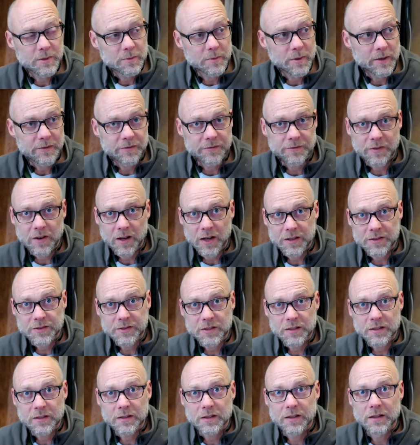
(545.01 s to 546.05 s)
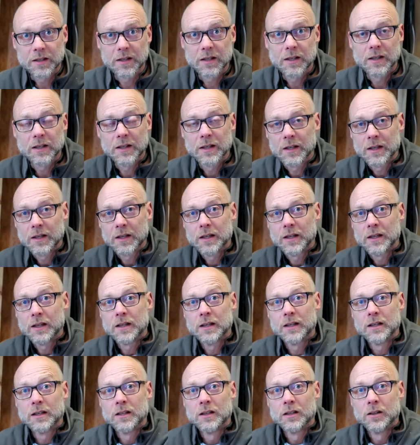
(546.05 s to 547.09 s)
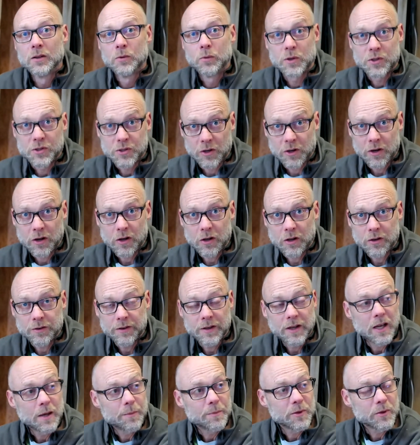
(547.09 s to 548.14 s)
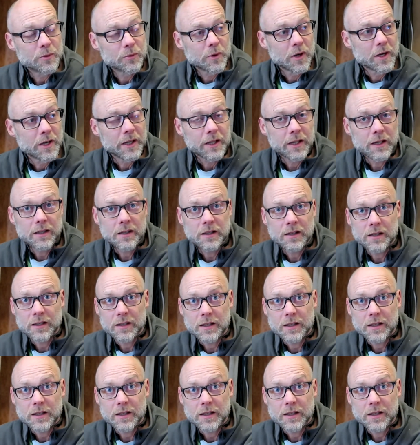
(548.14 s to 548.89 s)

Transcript: and my faucet, which are all up and running,